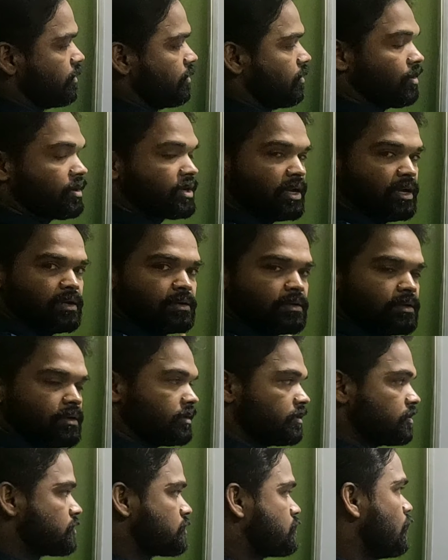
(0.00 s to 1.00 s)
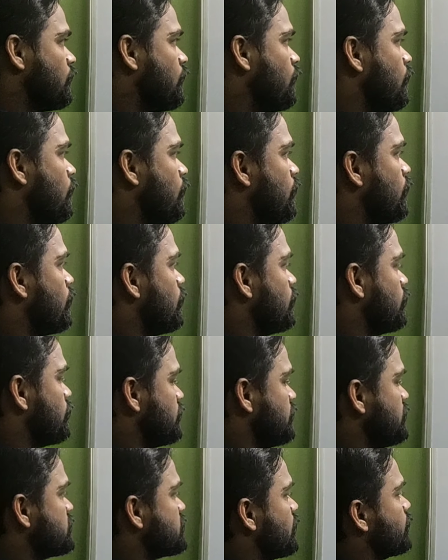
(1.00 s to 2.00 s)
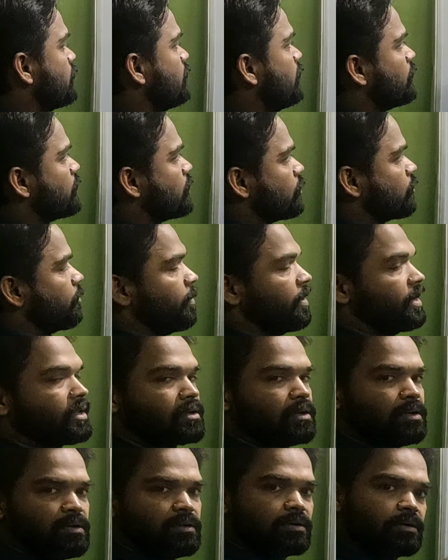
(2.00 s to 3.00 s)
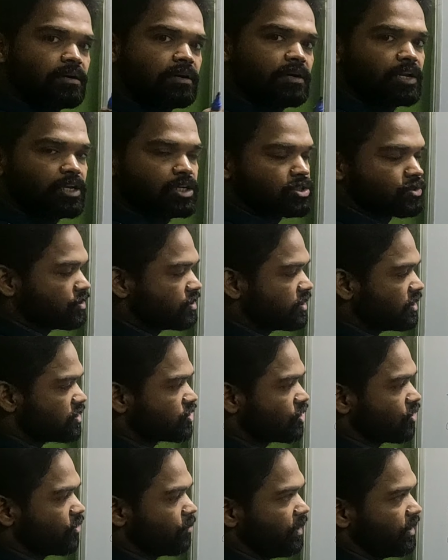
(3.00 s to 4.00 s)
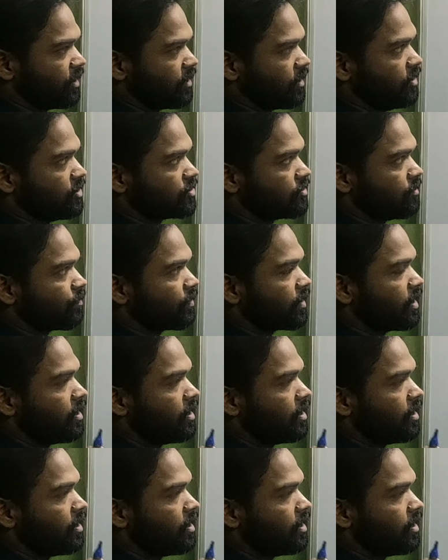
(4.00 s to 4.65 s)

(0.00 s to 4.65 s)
Okay, so these are the trigonometrical ratios, 6 trigonometrical ratios.